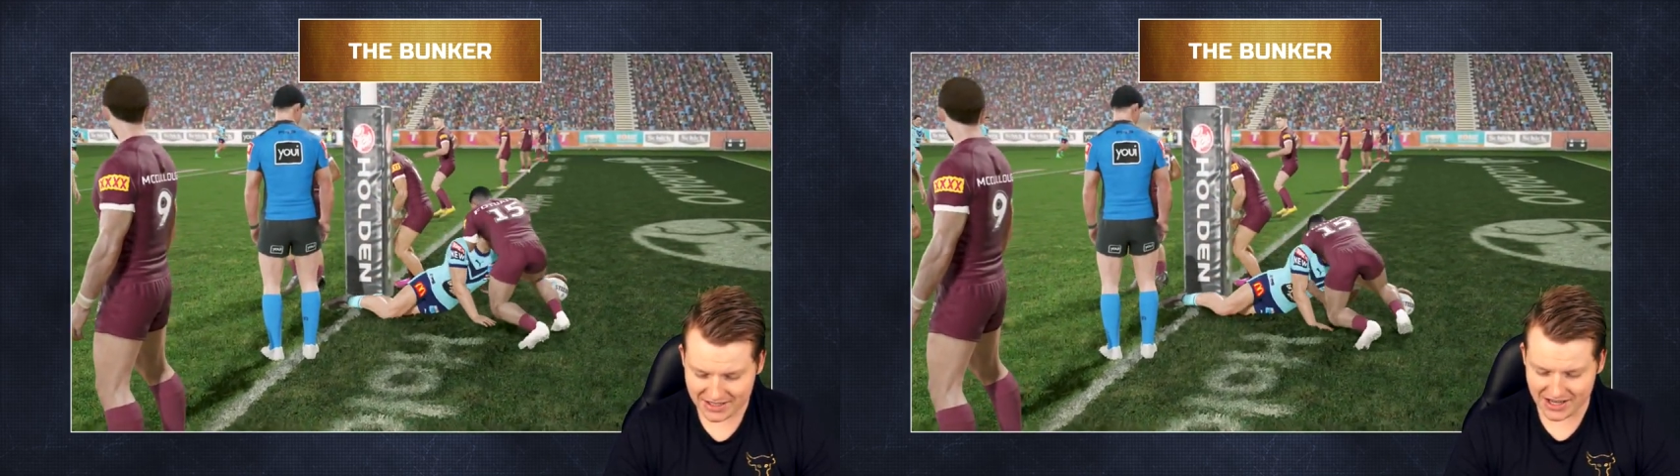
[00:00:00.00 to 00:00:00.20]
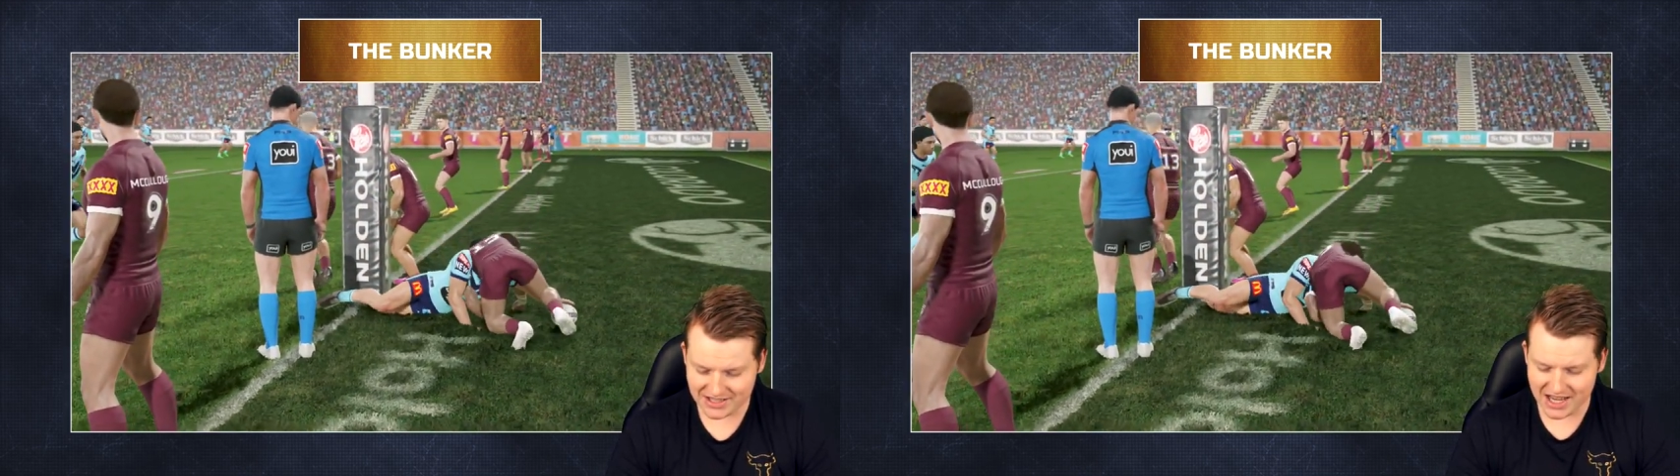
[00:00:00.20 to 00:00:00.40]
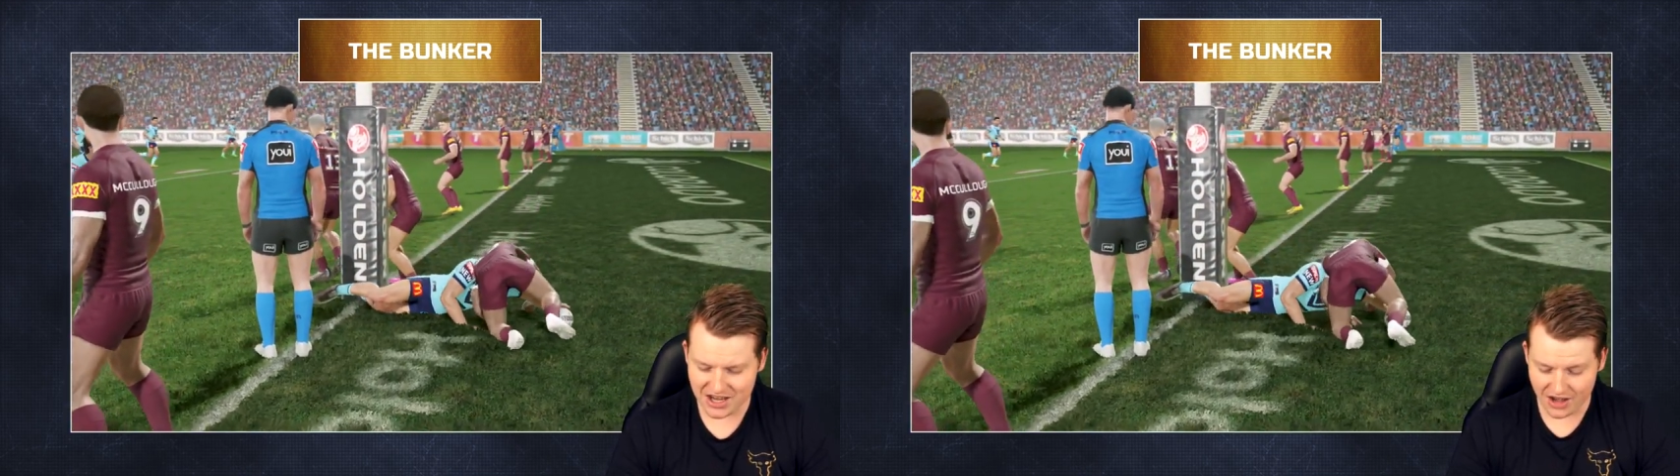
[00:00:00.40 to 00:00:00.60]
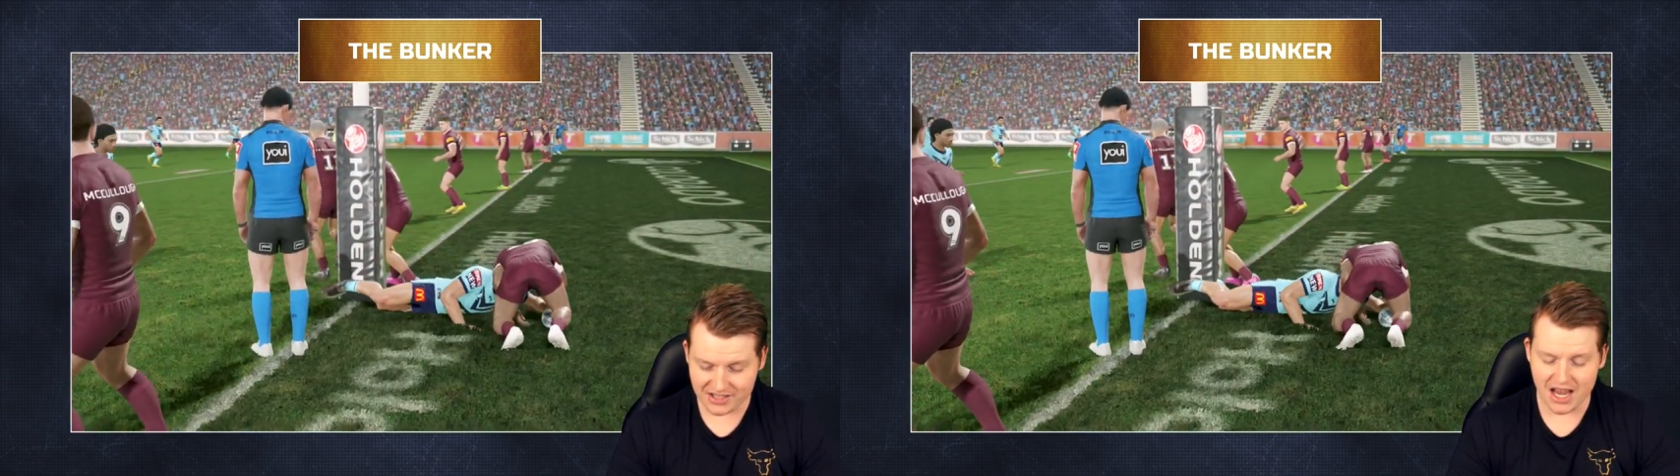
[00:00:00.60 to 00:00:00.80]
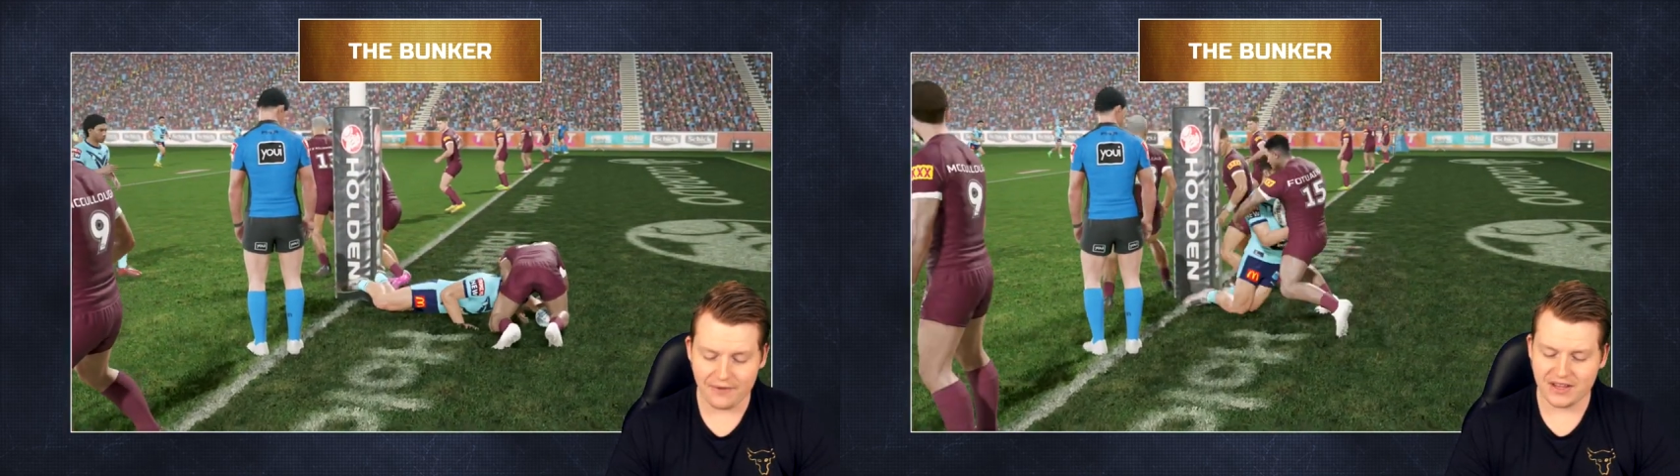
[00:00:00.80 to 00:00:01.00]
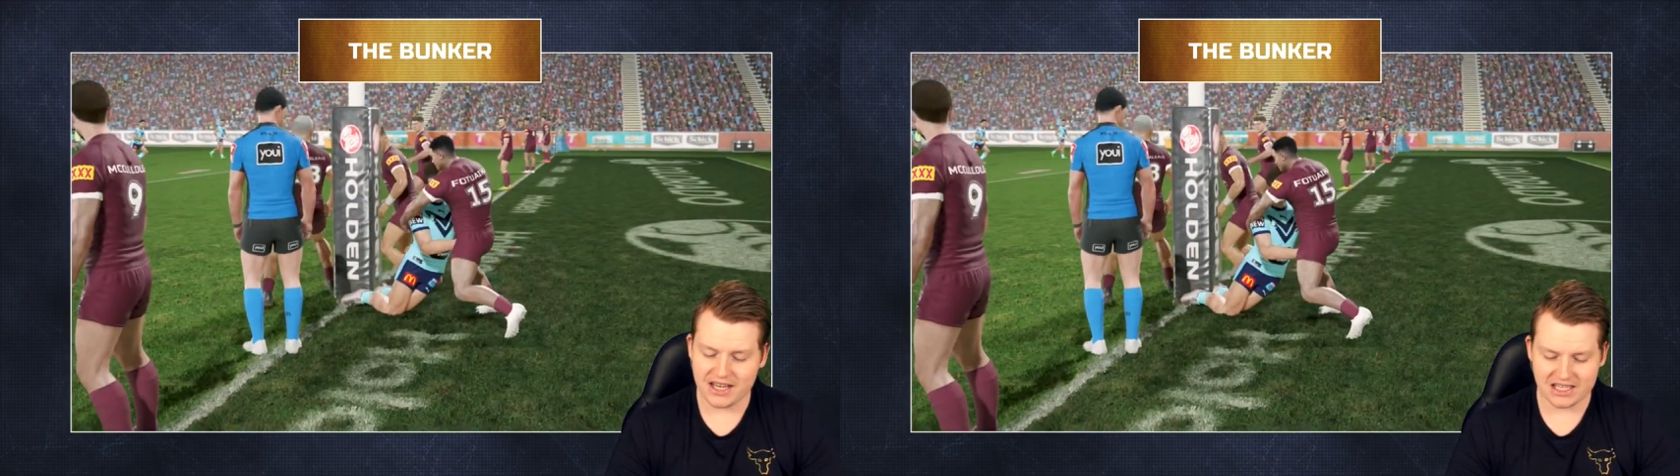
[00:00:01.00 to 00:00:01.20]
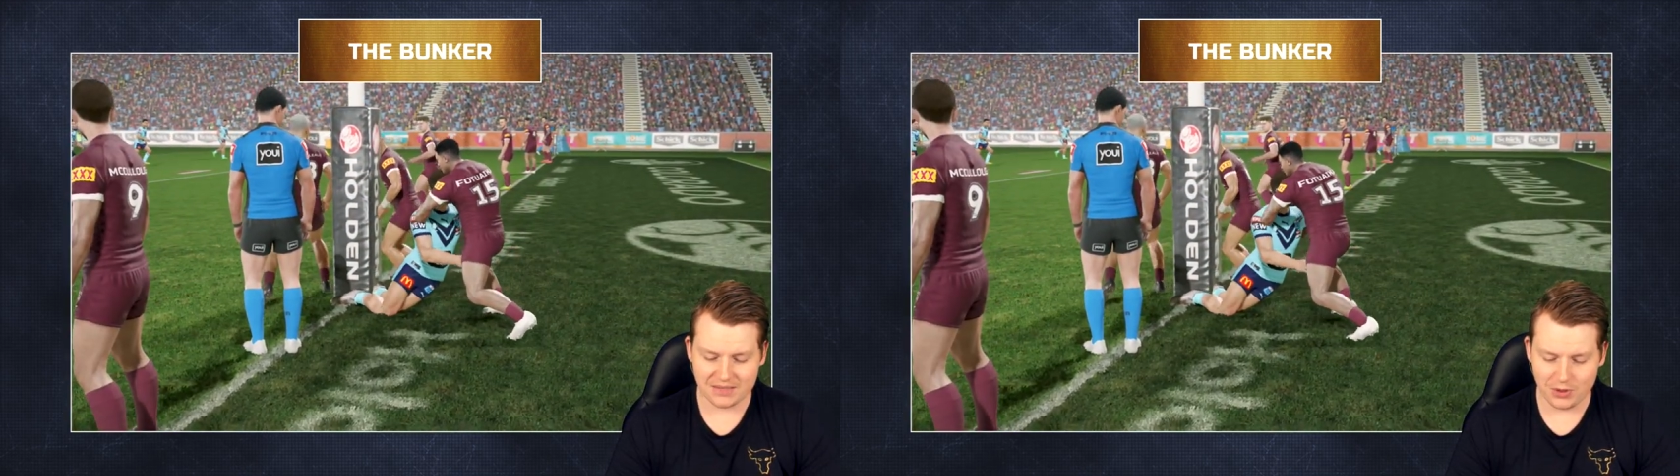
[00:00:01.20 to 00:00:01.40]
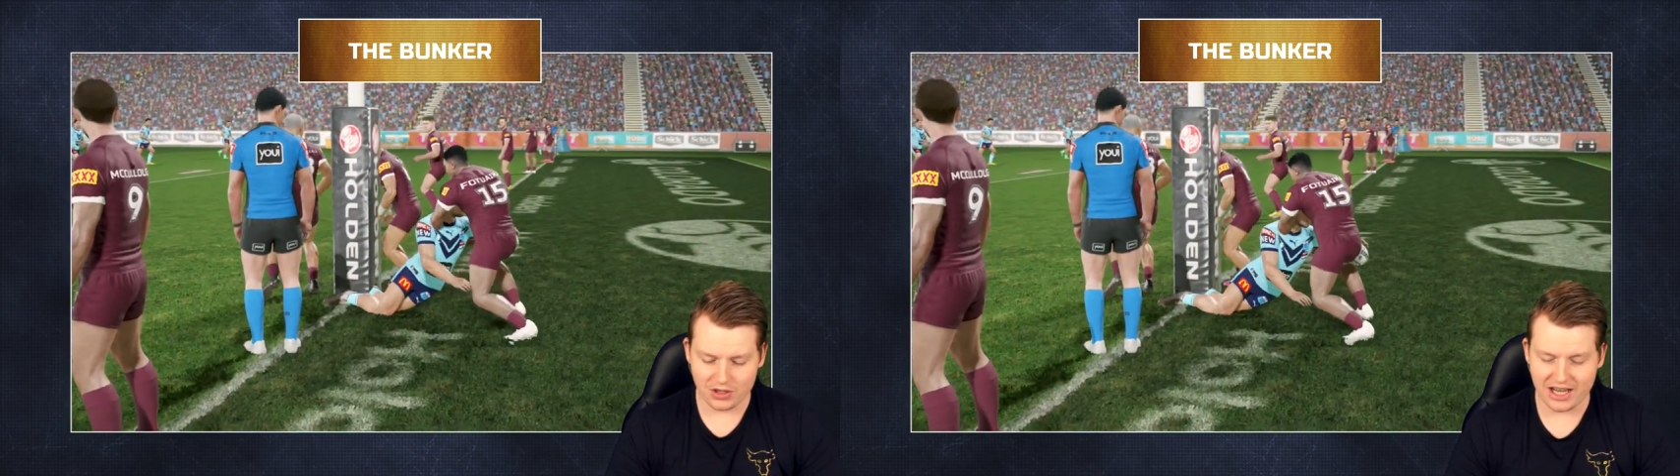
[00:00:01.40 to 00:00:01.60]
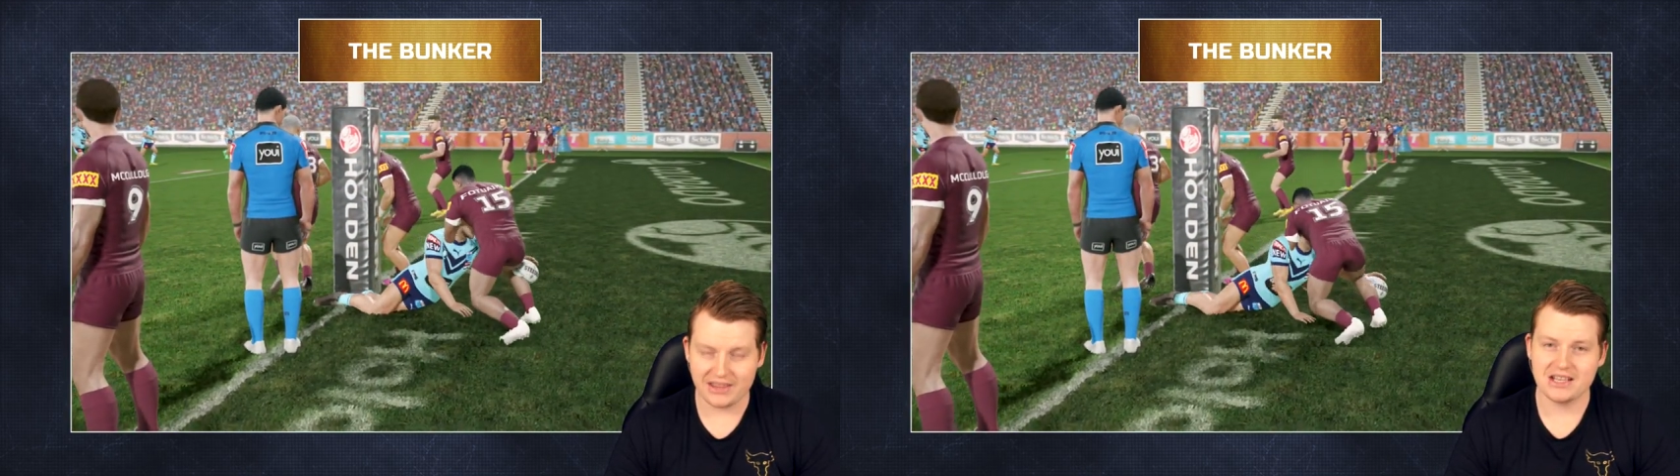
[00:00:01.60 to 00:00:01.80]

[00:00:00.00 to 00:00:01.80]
So Isaiah Yeo definitely gets the ball down.